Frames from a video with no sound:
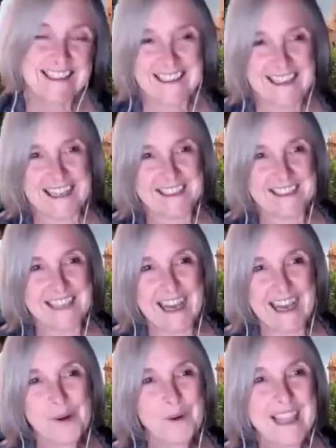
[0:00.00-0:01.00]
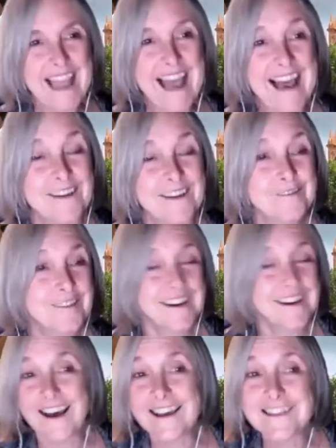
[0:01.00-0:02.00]
And now we have
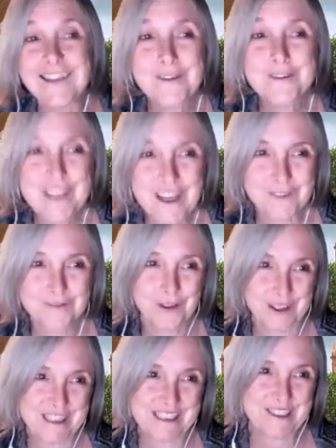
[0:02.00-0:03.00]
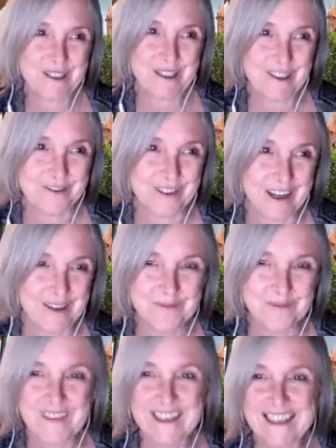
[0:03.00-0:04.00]
another young voice to hear from,
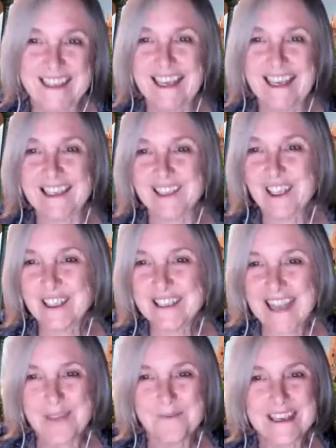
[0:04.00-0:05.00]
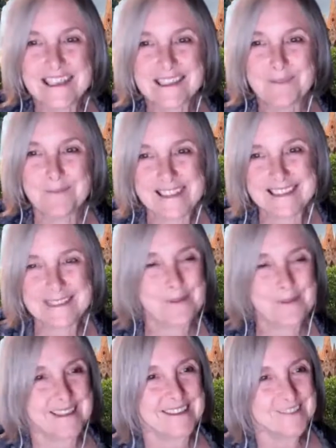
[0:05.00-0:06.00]
and her name is
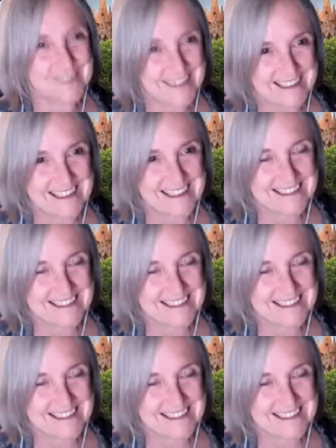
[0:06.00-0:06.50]
Betsabe Reyna.